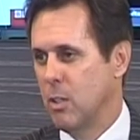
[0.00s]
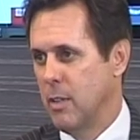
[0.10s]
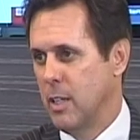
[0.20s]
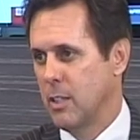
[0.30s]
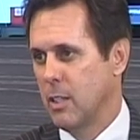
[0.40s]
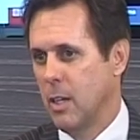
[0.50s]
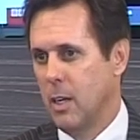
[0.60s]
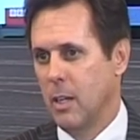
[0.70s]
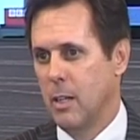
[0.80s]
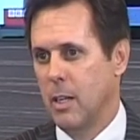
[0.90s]
events
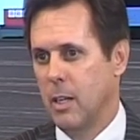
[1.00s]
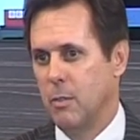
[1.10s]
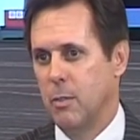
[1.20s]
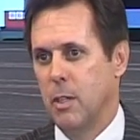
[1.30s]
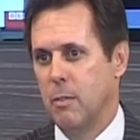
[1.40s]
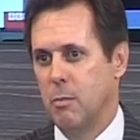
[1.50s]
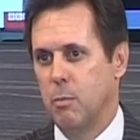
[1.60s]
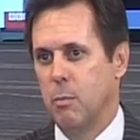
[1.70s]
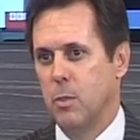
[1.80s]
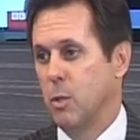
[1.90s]
that have
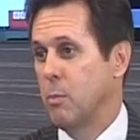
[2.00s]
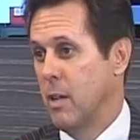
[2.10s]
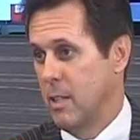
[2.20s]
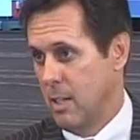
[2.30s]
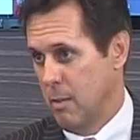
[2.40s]
surprised